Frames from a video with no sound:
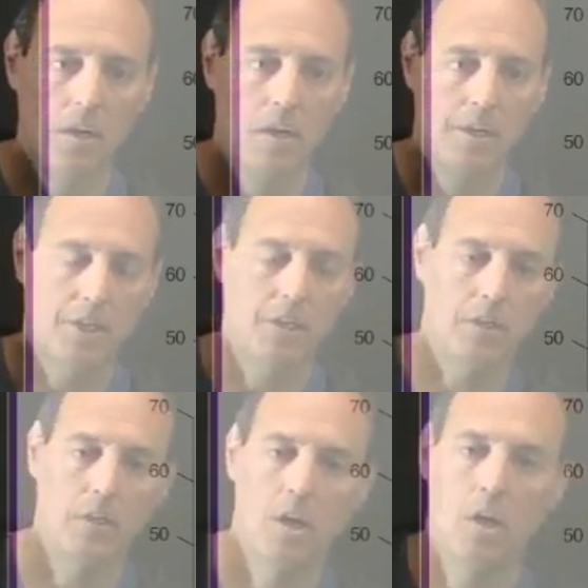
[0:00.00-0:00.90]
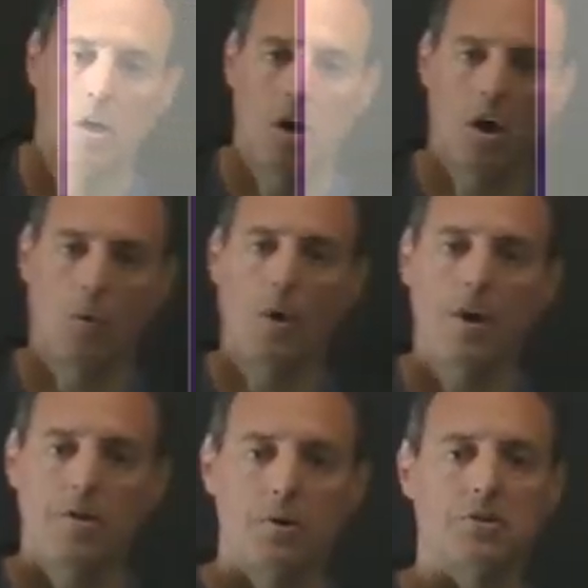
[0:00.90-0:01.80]
here are
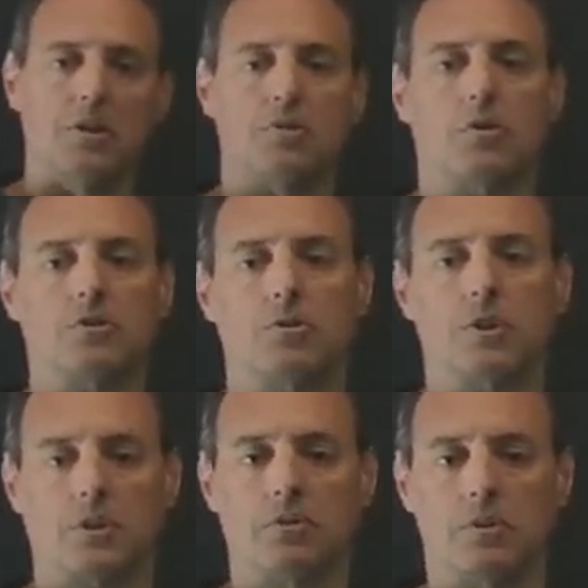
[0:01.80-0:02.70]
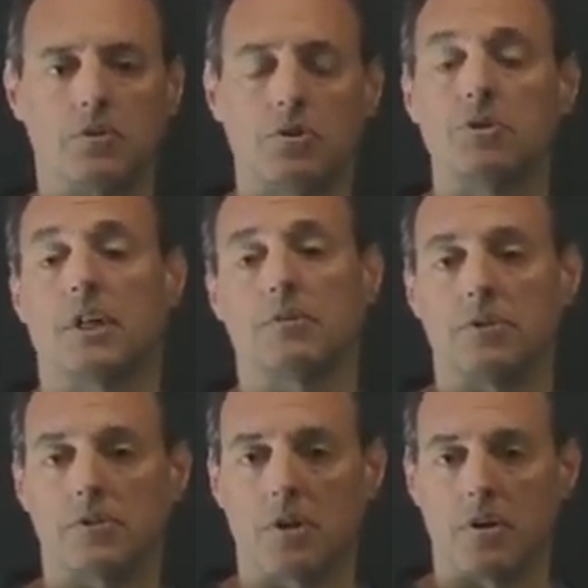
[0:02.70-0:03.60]
where those initial trajectories,
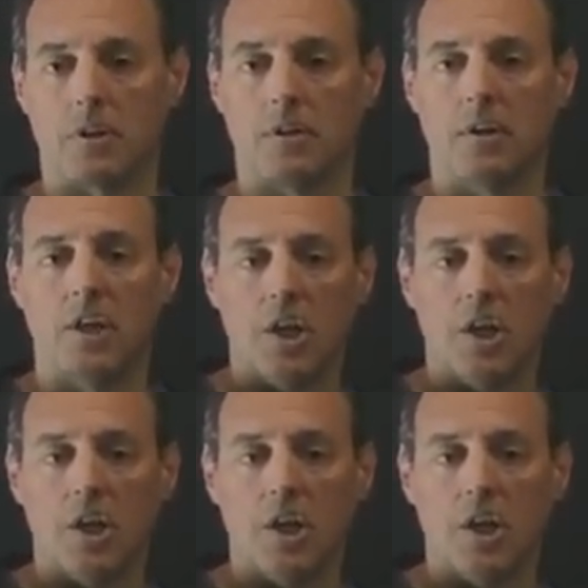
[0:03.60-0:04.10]
trajectories started.